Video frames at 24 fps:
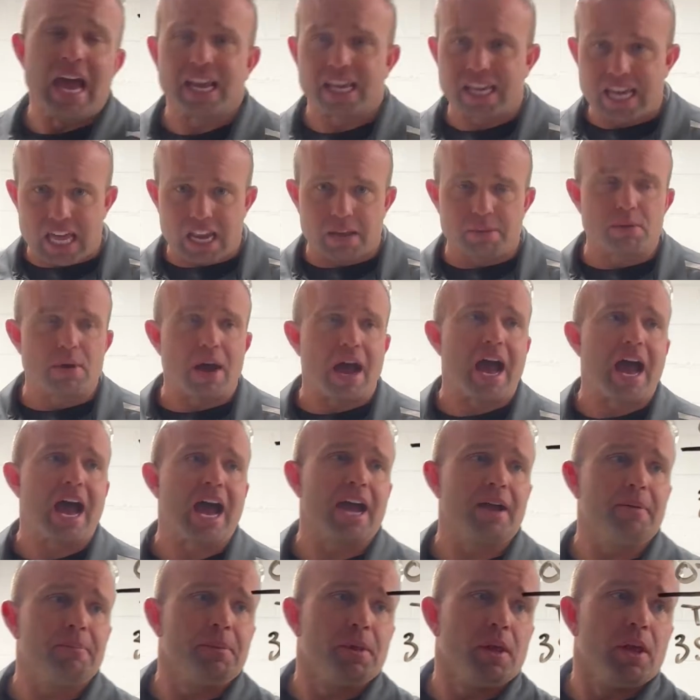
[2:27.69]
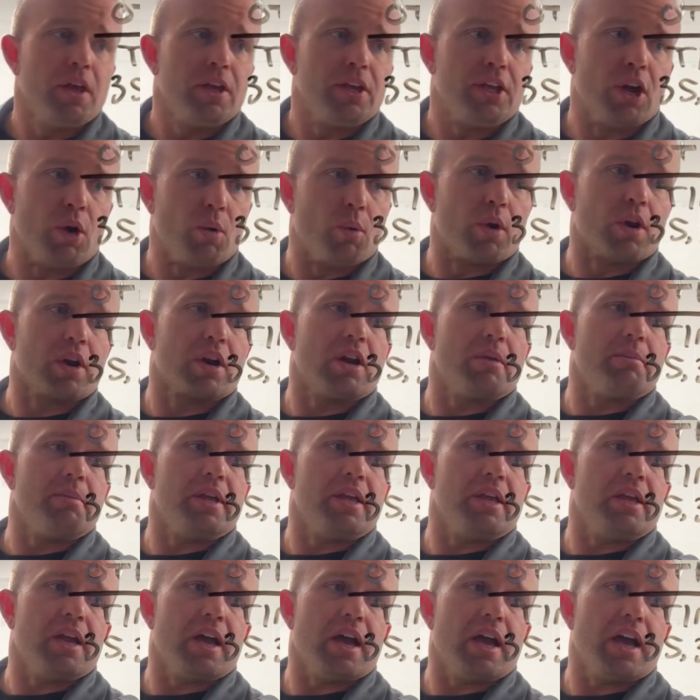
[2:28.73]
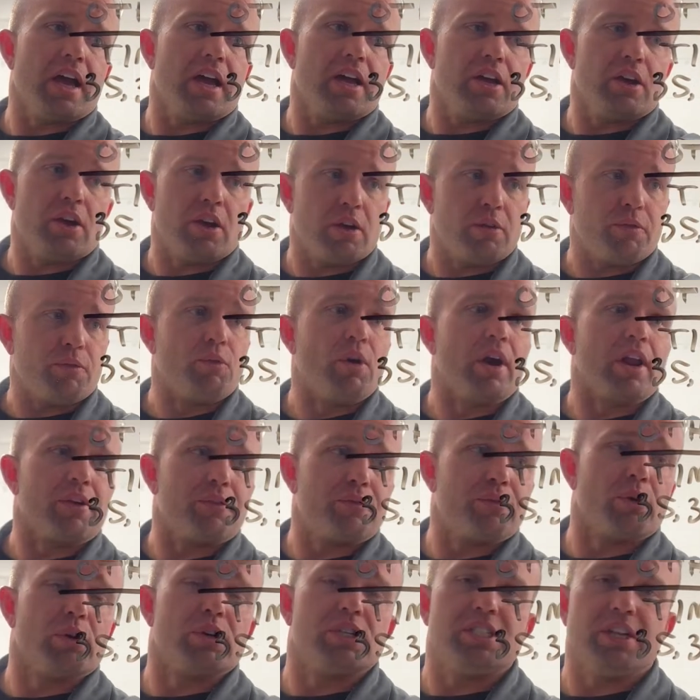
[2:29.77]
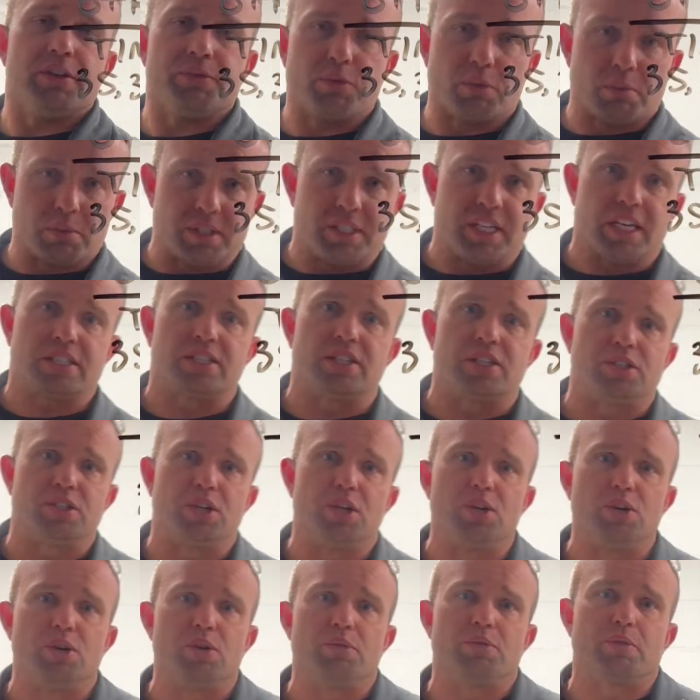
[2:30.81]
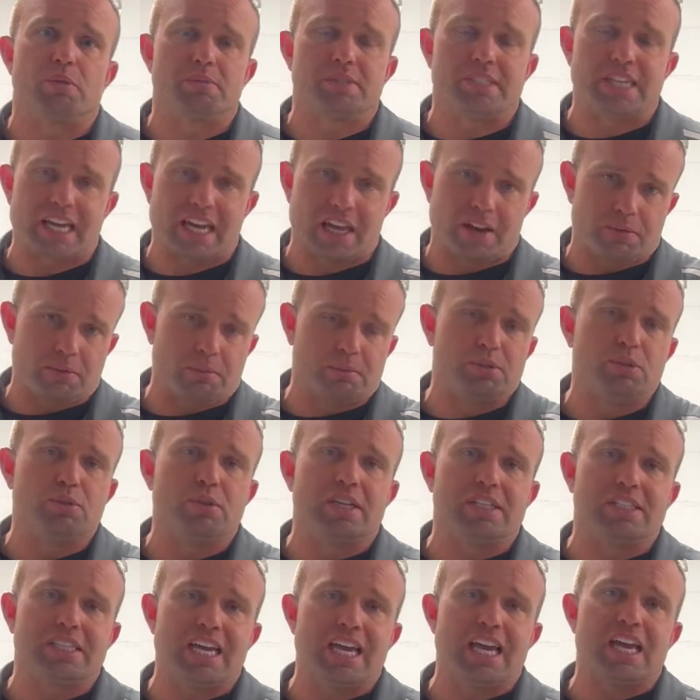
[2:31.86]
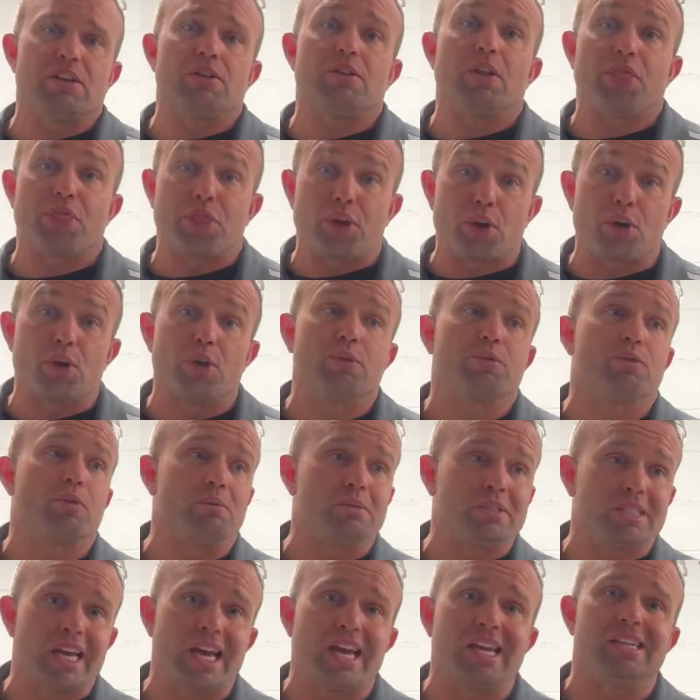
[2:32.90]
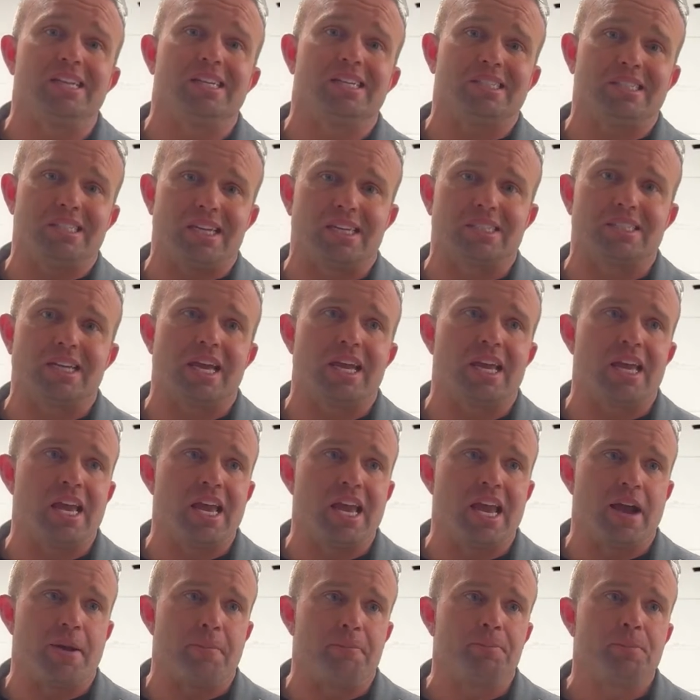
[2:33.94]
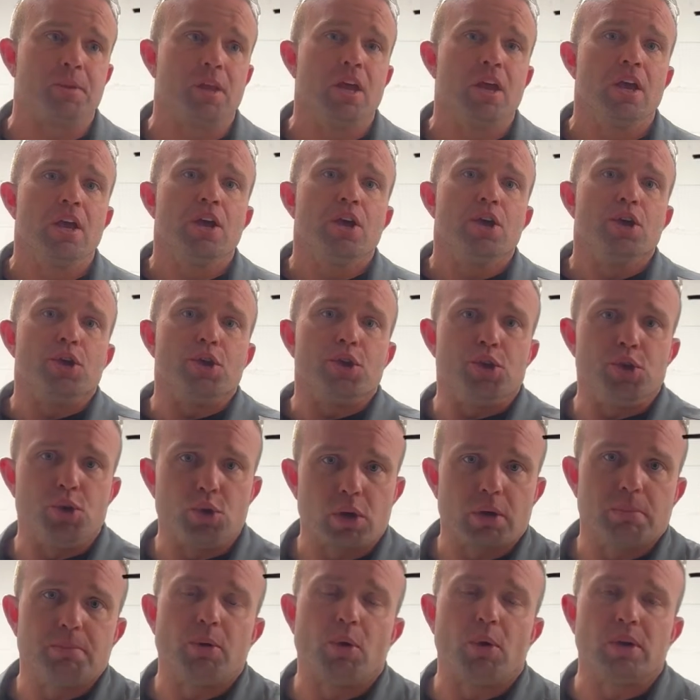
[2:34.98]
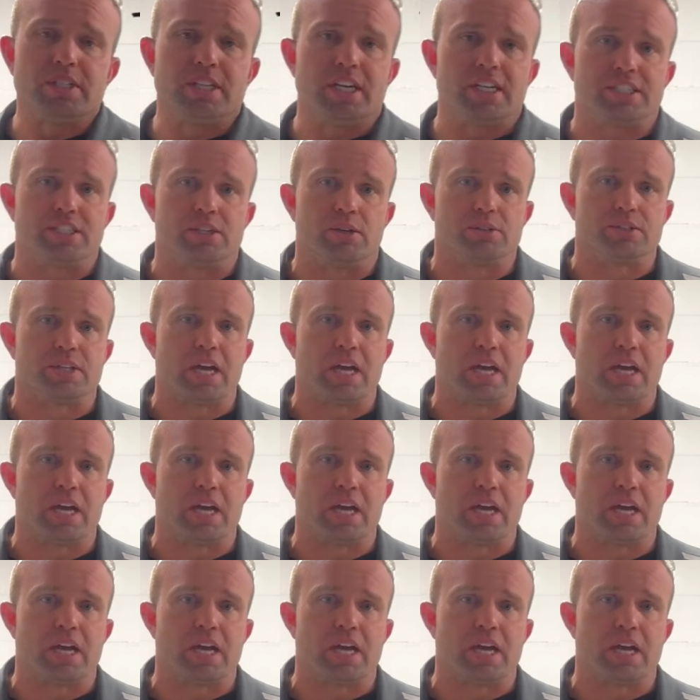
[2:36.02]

At KWI, we're gonna be, running first shift from 6 to 2, from second from 2 to 10, third from 10 to 6 a.m., you can pull additional